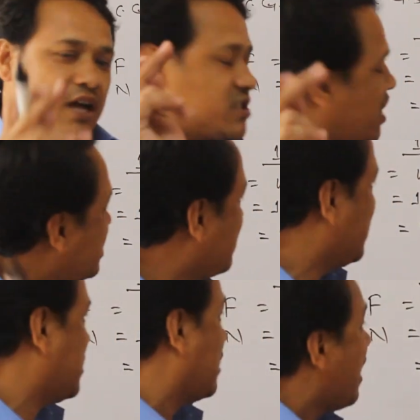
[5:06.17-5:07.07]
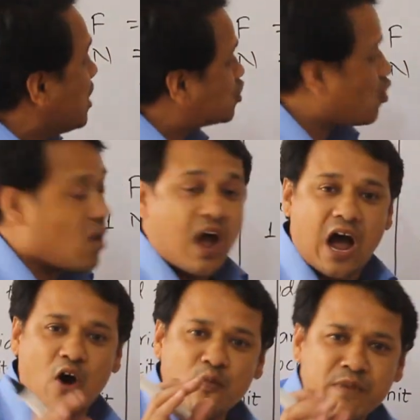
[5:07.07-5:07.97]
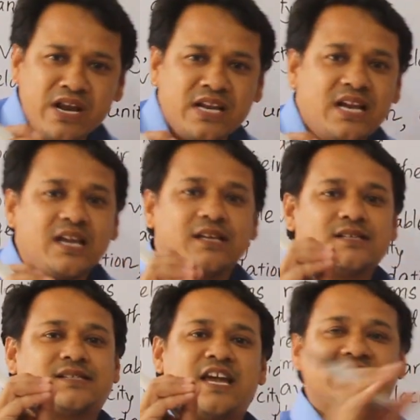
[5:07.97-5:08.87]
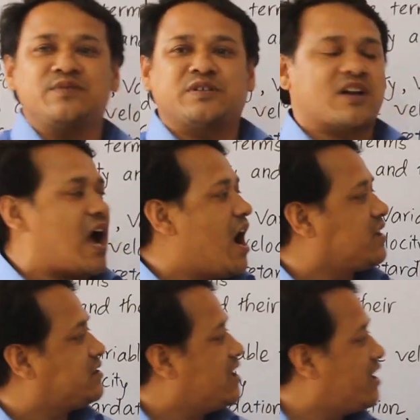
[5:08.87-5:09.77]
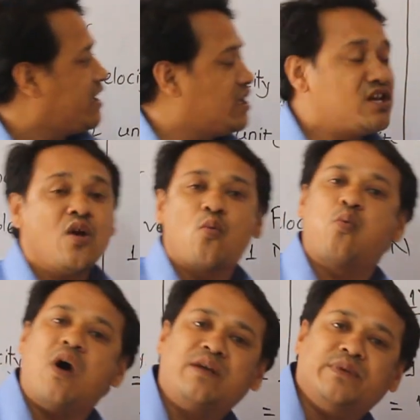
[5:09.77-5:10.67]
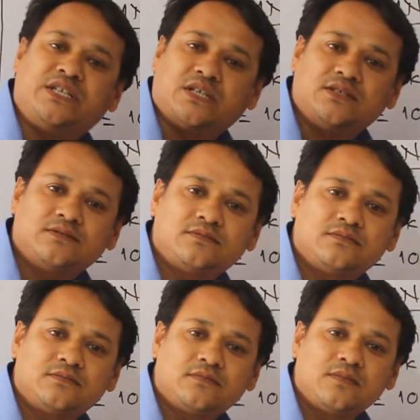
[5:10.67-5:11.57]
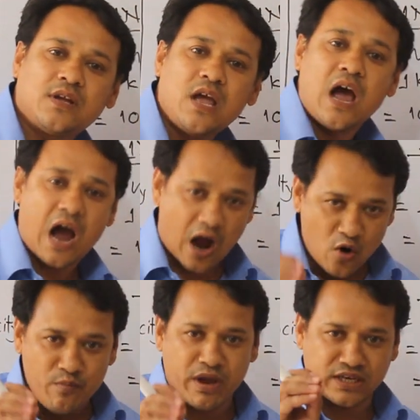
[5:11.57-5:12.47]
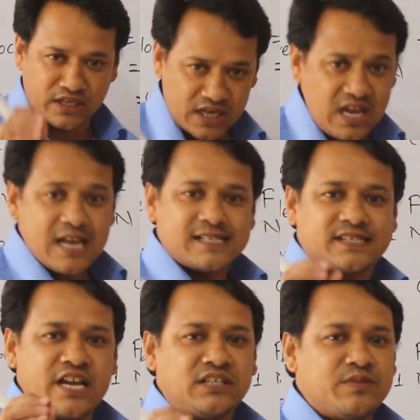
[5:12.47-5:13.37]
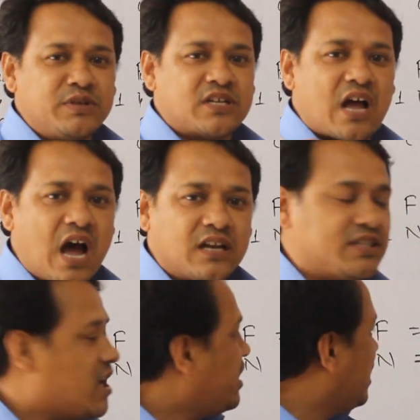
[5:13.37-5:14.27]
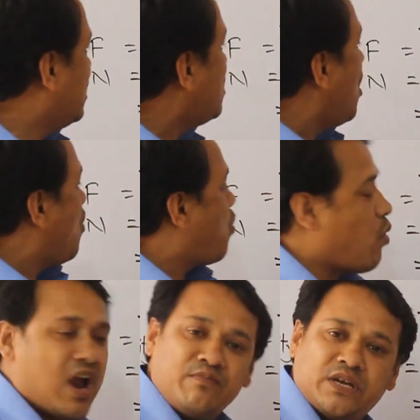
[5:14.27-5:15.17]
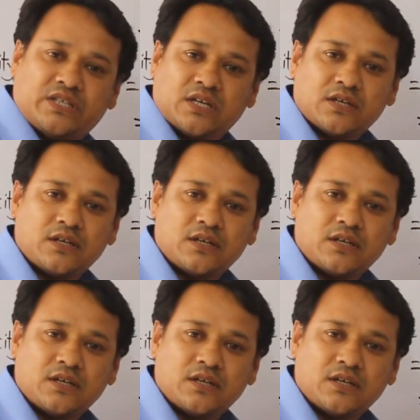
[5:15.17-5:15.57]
Centimeter. So, how many centimeter are there in 1 meter? How many centimeter are there in 1 meter?